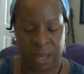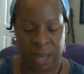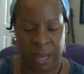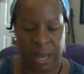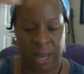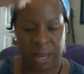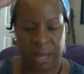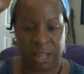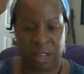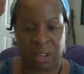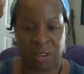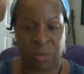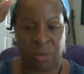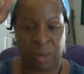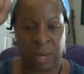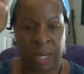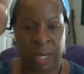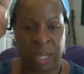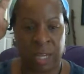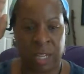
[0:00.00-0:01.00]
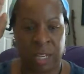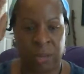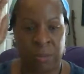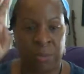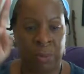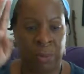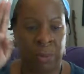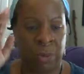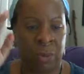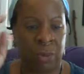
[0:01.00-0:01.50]
And the green and the
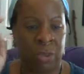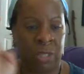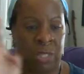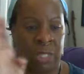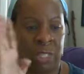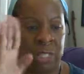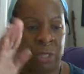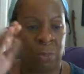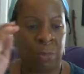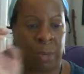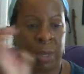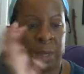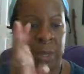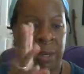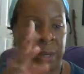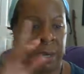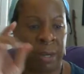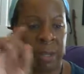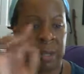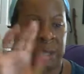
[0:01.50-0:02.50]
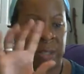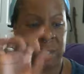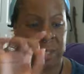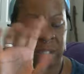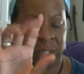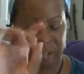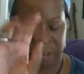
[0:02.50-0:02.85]
blue disappears.